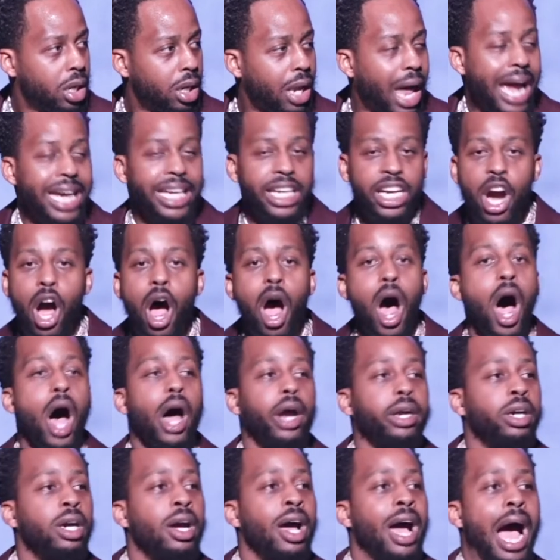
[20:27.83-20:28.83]
Like,
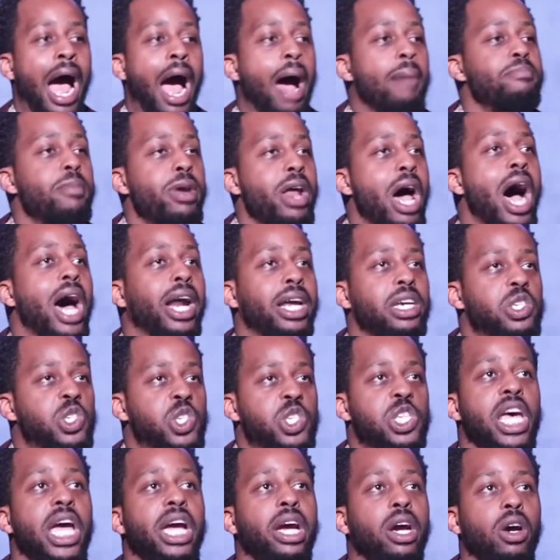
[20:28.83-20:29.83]
God, I'm not a
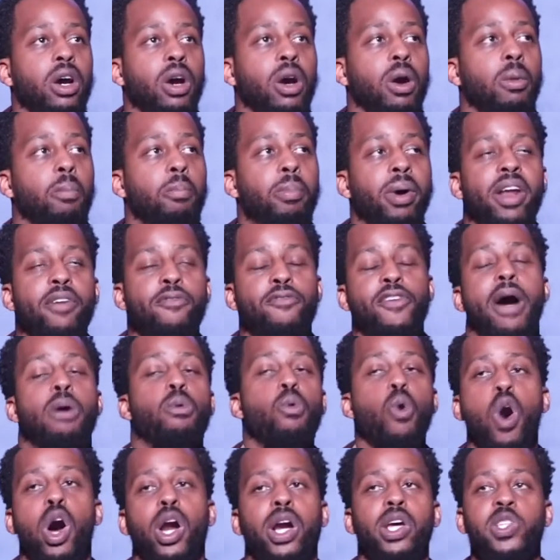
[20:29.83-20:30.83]
singer, but if I
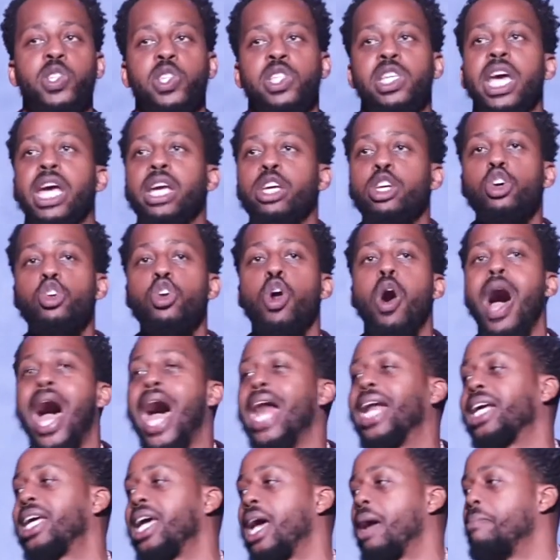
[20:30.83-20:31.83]
want to sing, you know
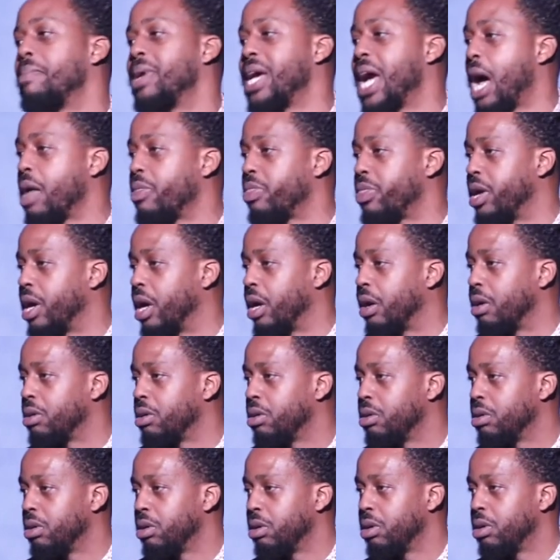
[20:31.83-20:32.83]
how to get me out there.
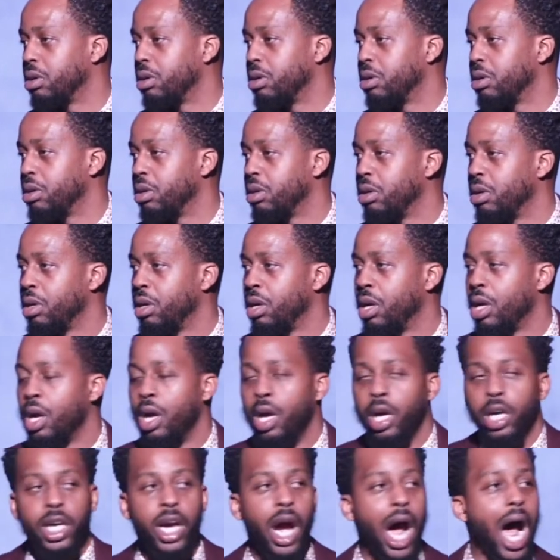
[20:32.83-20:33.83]

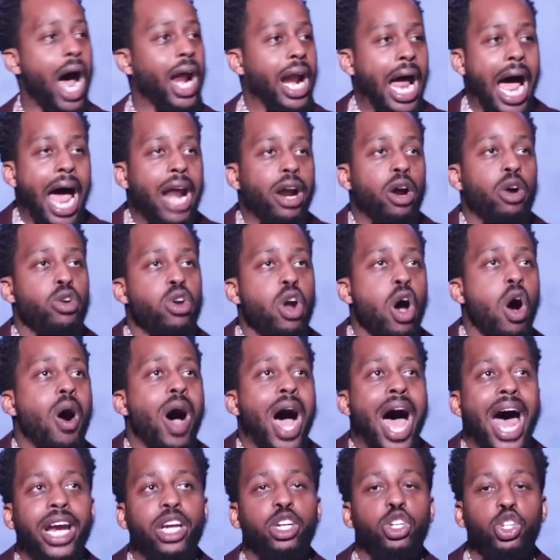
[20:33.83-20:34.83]
God, I don't
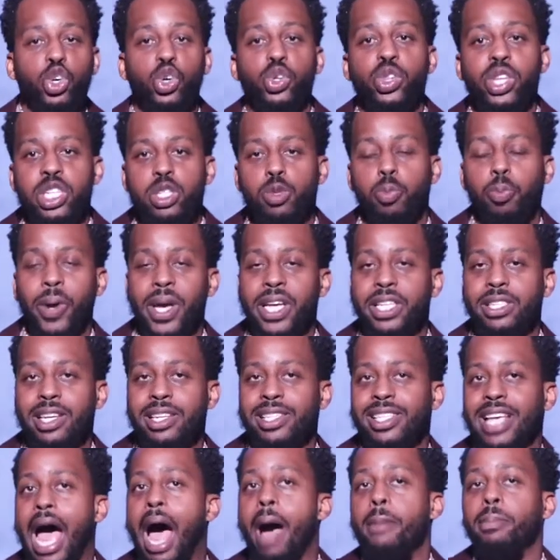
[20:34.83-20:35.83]
know how to do this
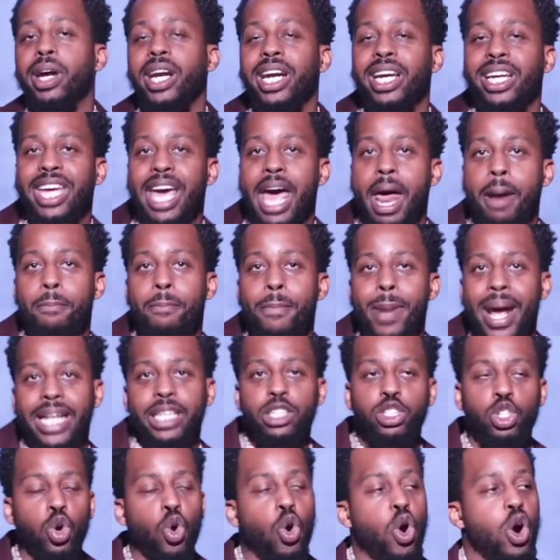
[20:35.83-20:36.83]
business. I'm going to get
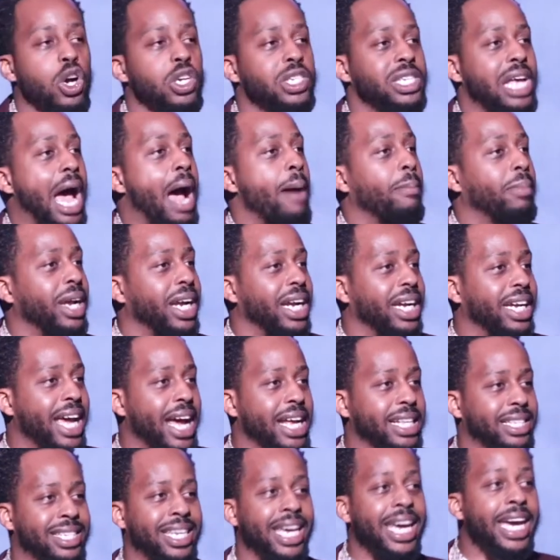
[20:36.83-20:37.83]
mentors. I'm going to
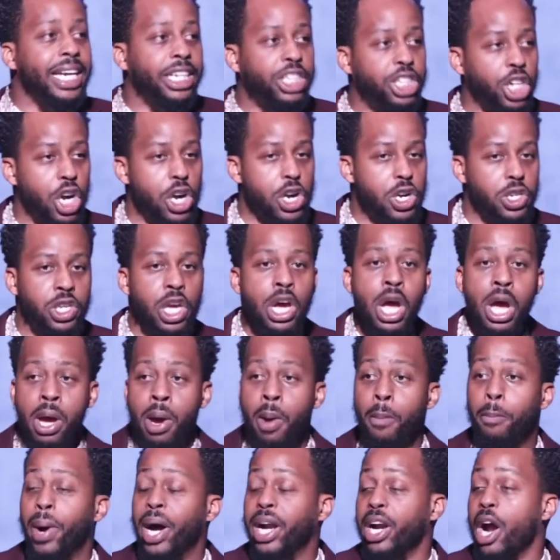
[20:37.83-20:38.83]
get teachers.
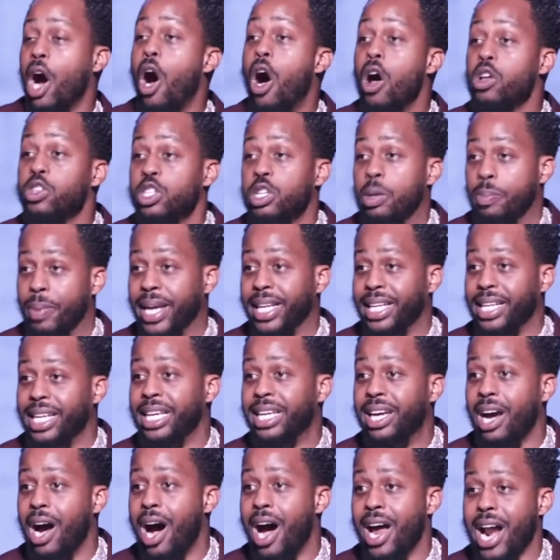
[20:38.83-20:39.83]
But
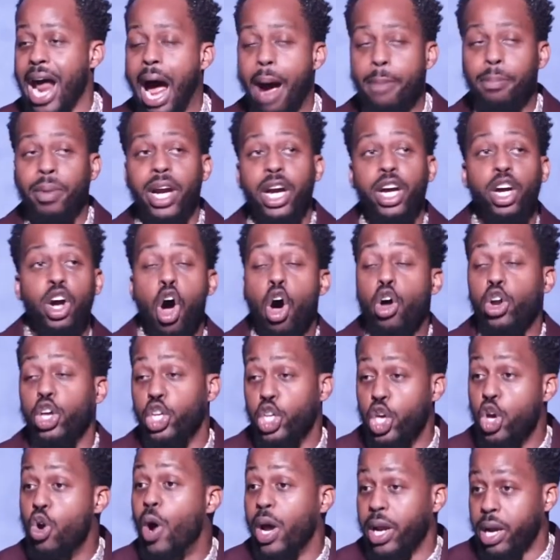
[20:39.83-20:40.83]
ultimately, God, I'm going to go to
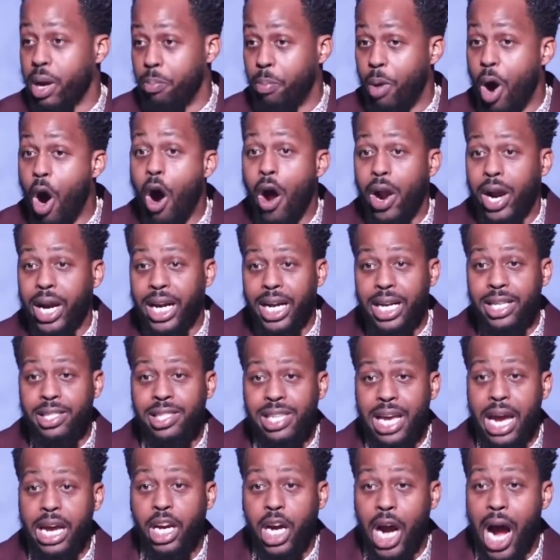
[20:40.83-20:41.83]
you in the morning and
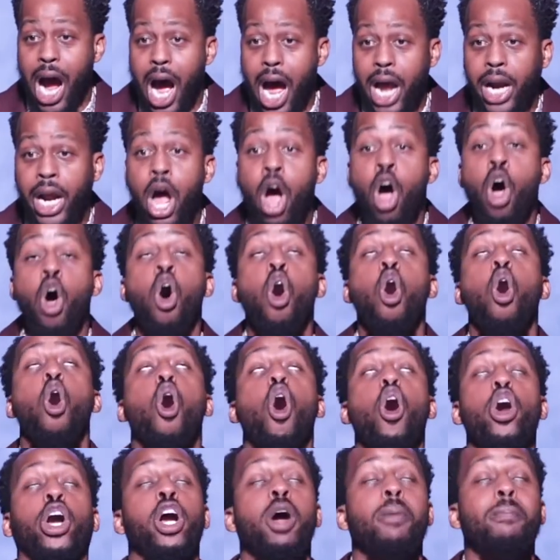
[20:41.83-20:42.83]
say, God,
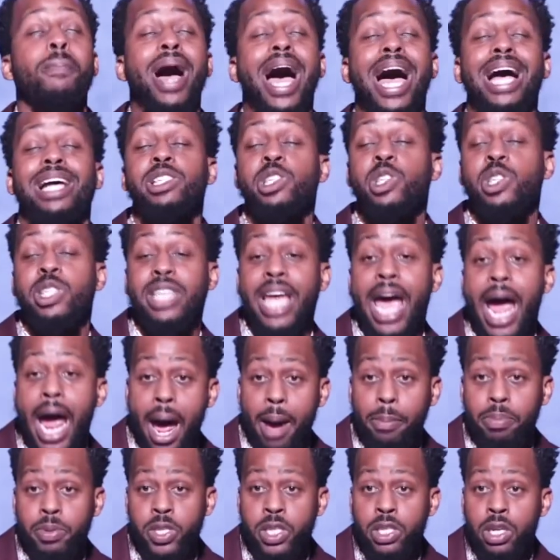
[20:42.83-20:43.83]
order my
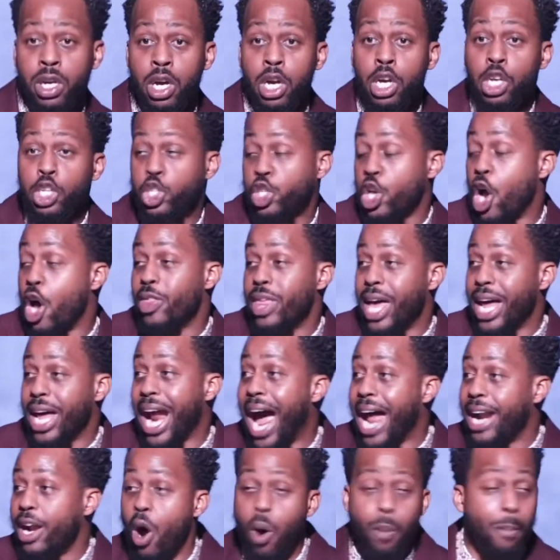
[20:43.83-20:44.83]
steps so that
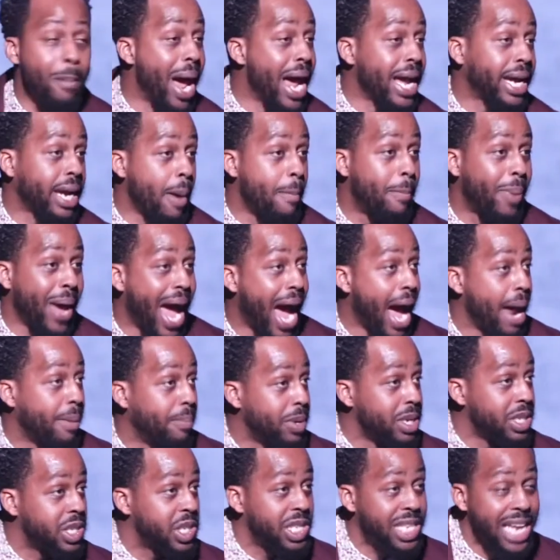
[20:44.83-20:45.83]
I don't make a
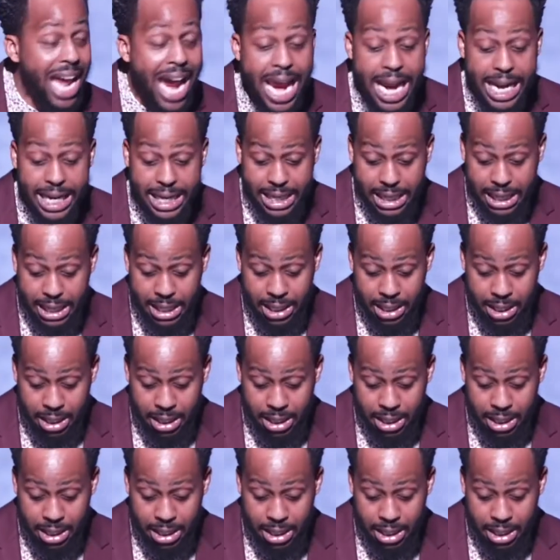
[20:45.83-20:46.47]
bad mistake.